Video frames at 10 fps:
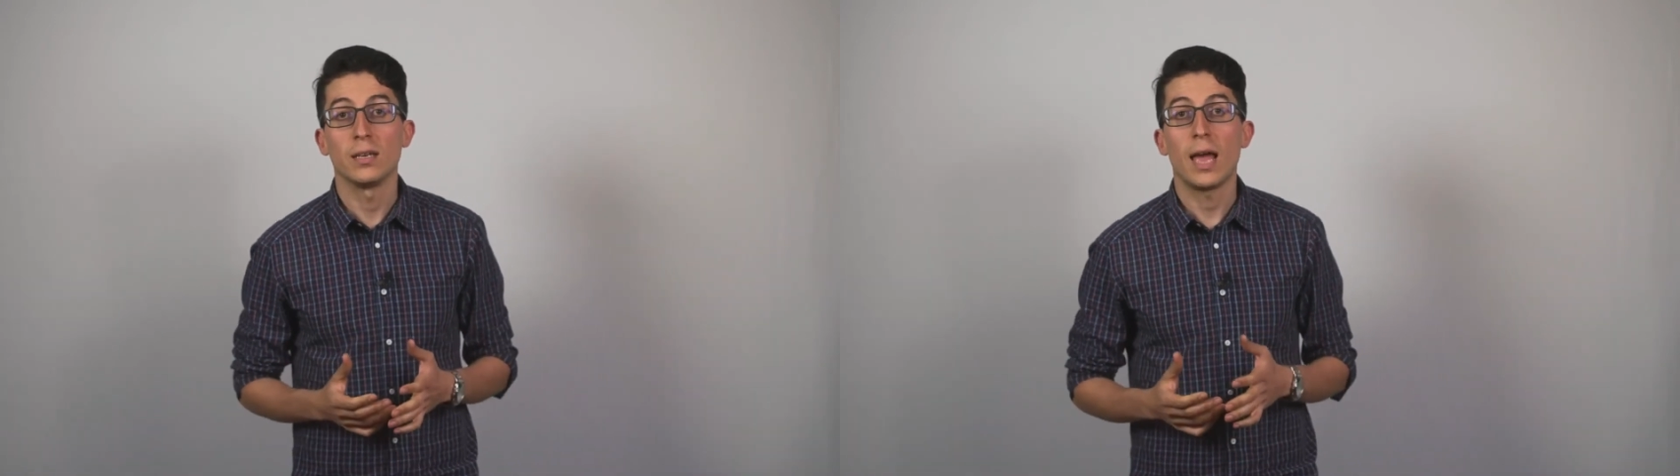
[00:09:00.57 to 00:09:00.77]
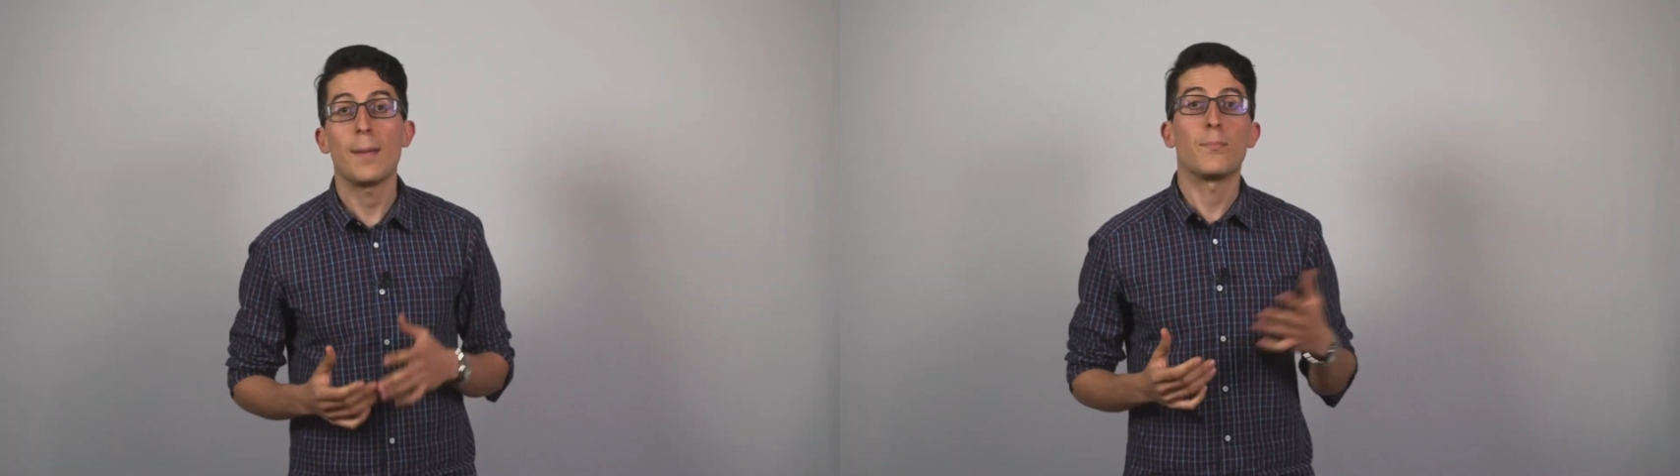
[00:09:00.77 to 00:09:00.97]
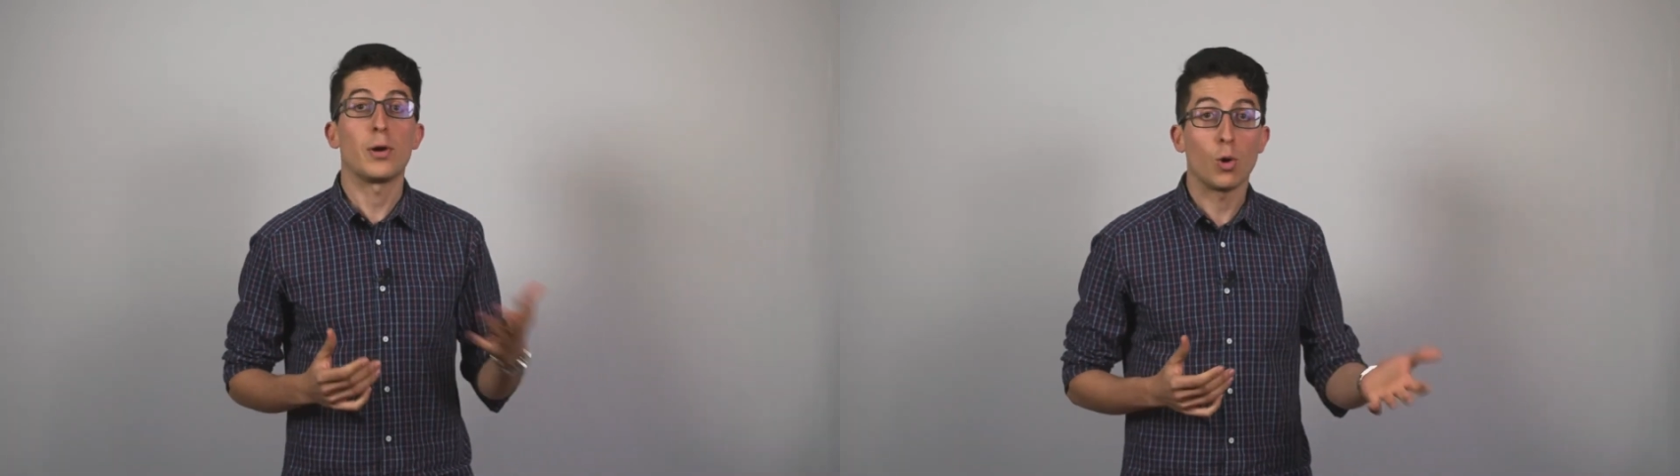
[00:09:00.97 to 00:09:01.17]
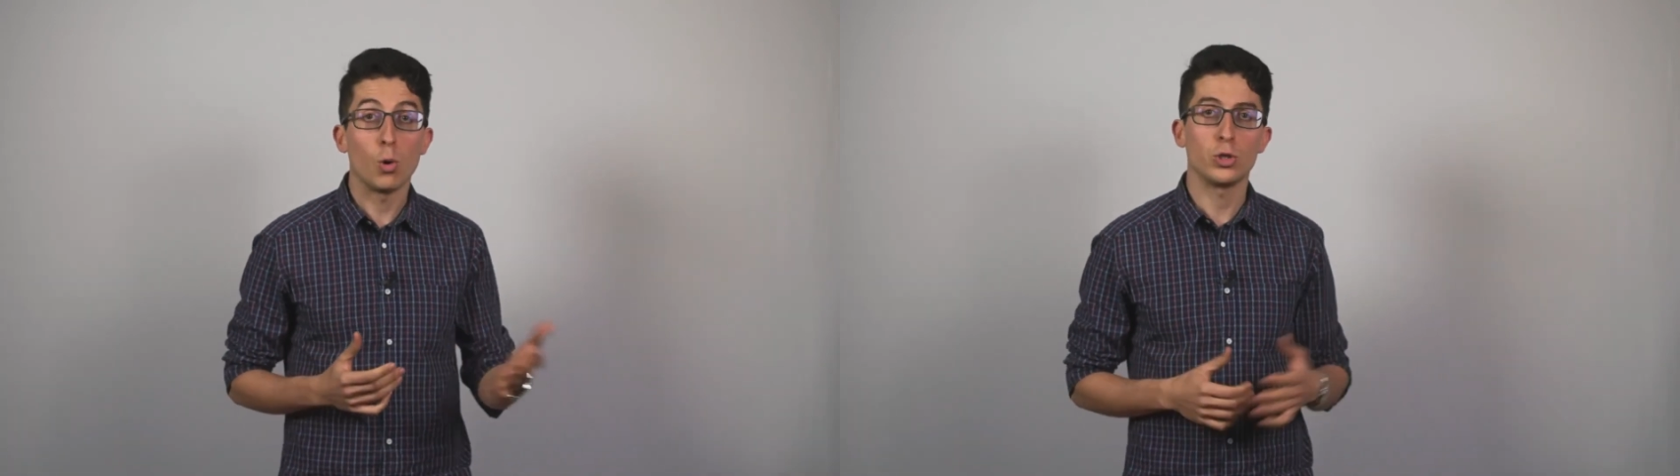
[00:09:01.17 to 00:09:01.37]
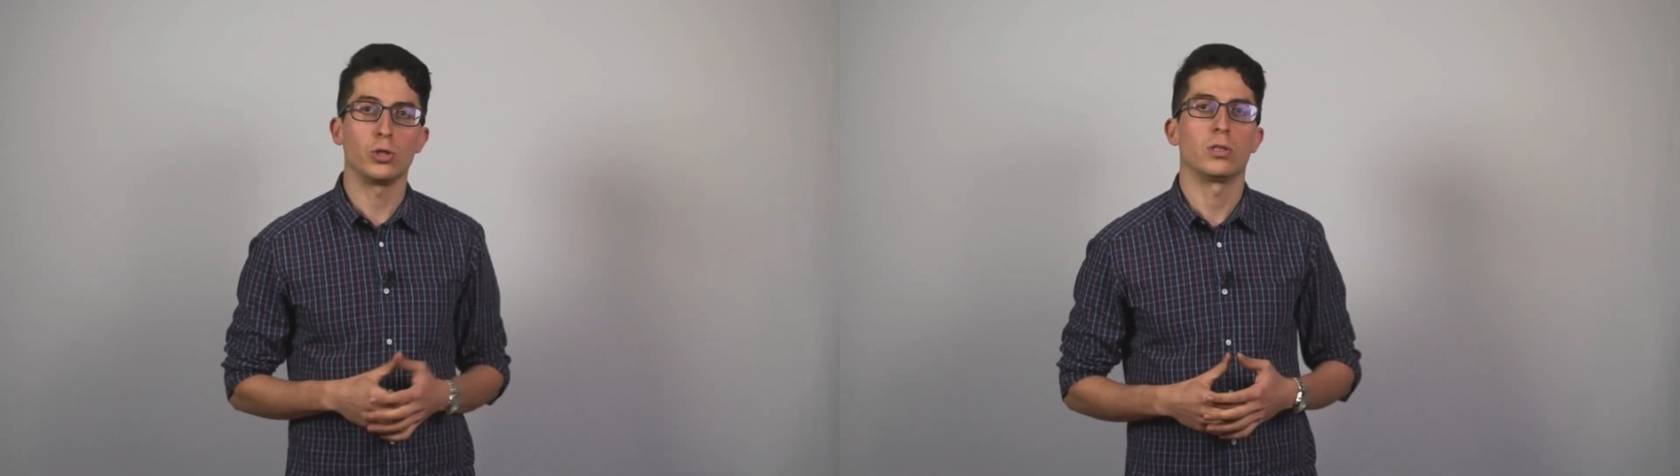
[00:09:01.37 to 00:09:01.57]
and
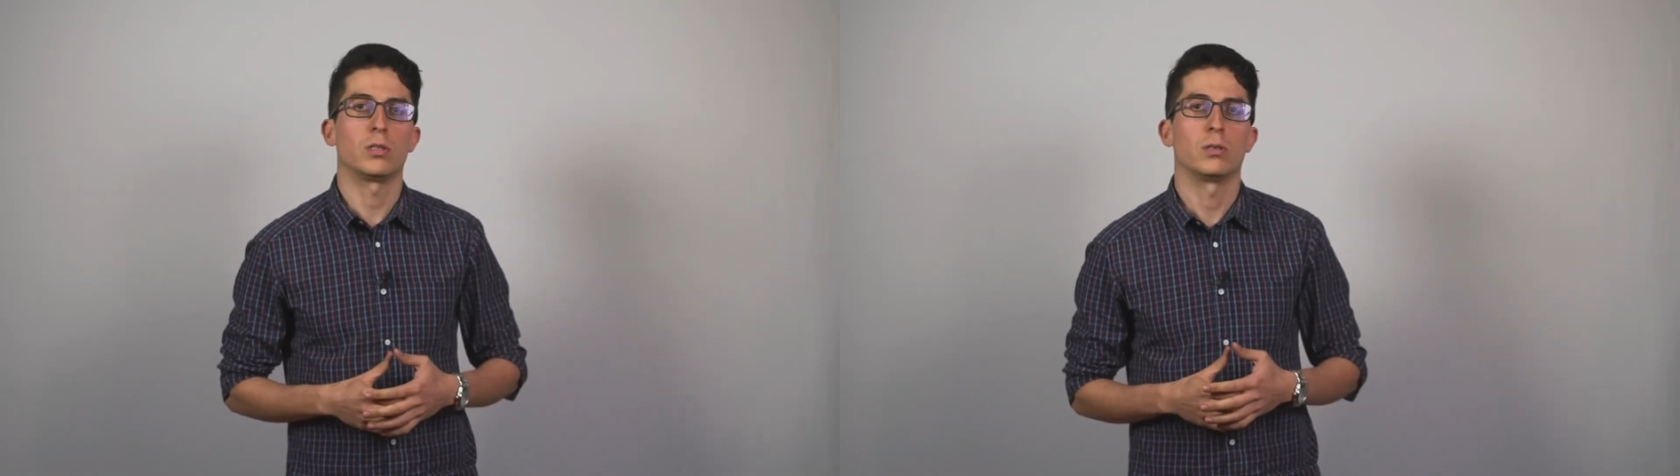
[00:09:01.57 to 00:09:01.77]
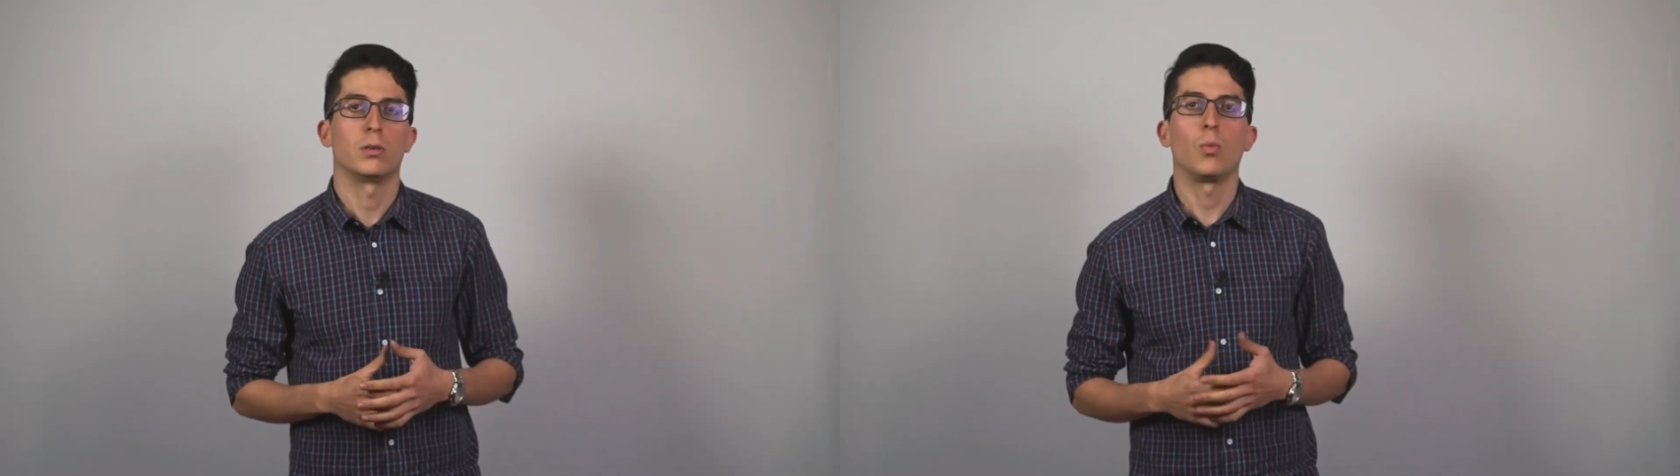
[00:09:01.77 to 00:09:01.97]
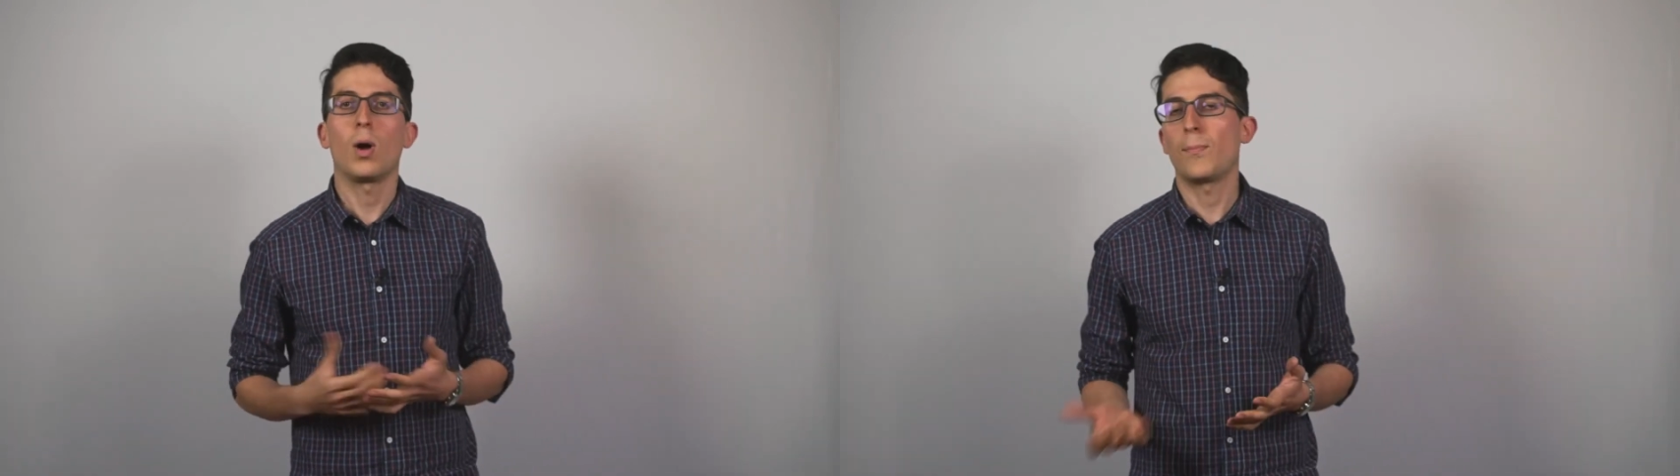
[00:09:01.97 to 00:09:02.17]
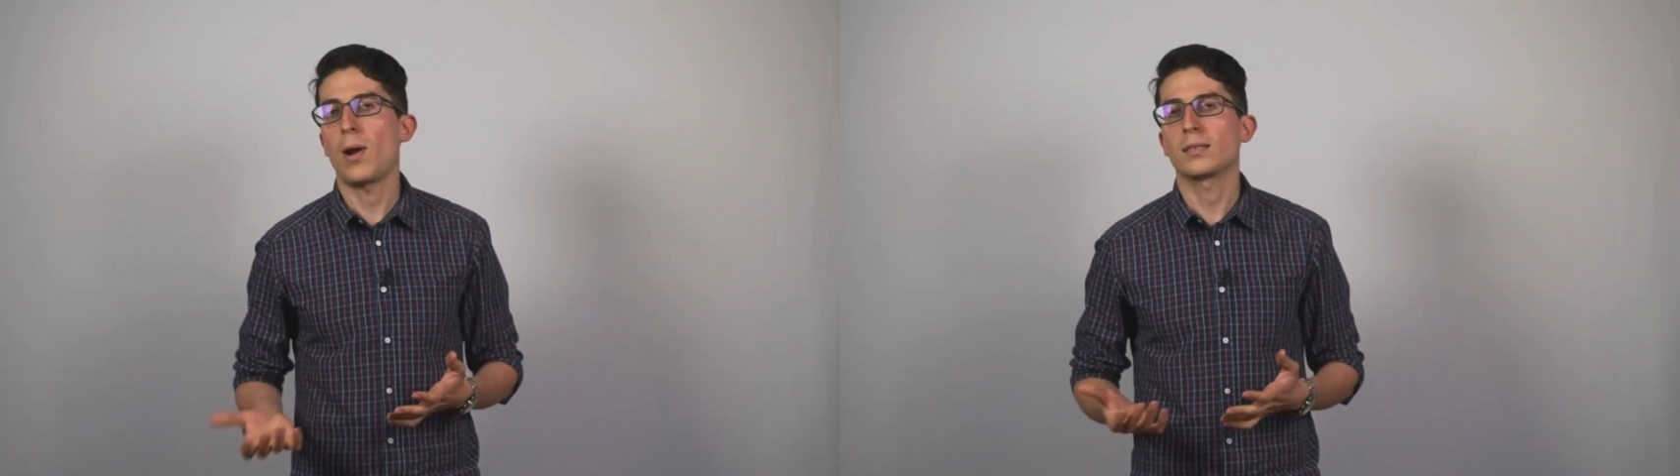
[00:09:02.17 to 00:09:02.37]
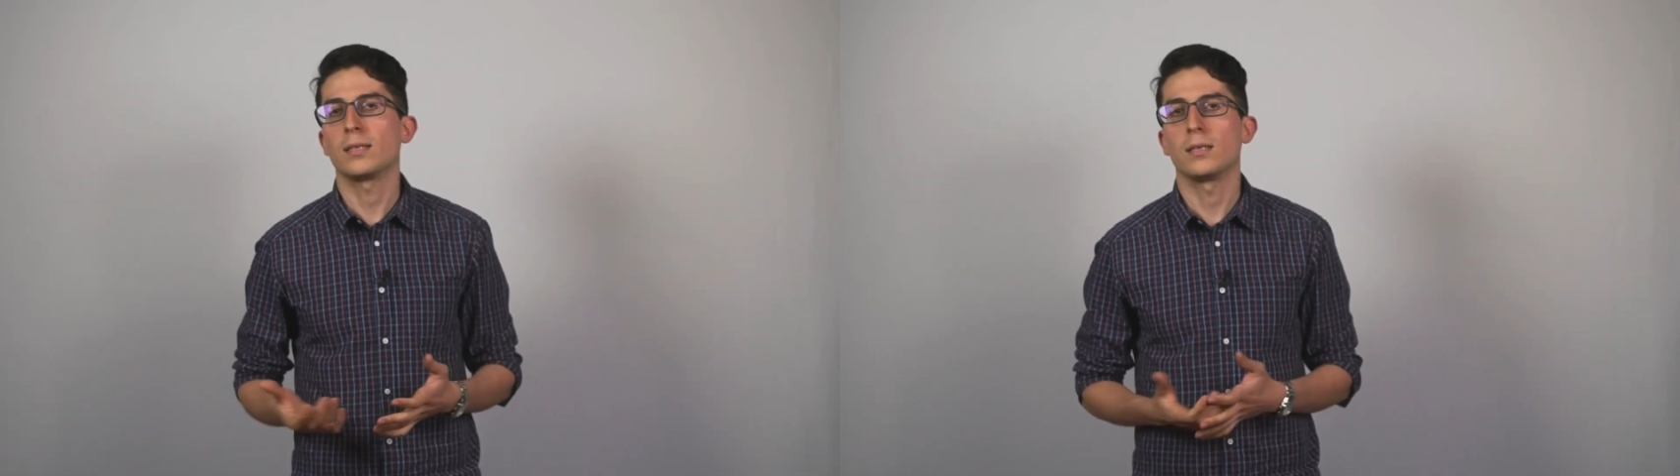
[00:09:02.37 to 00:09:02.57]
precautions while
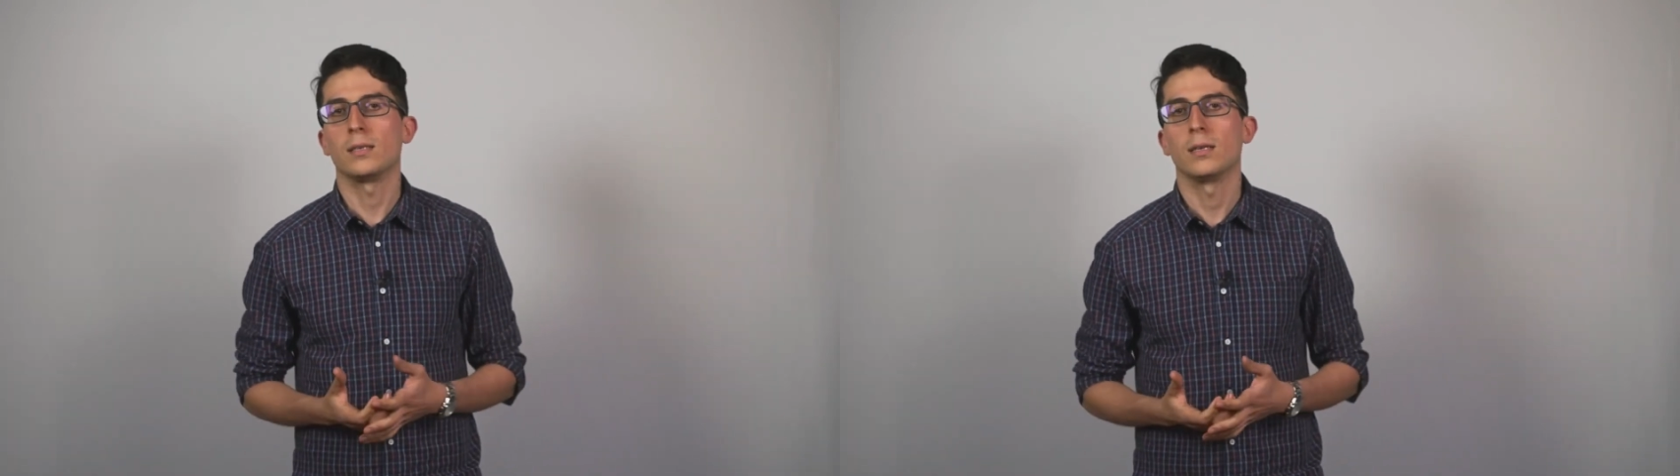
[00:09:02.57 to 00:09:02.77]
practicing.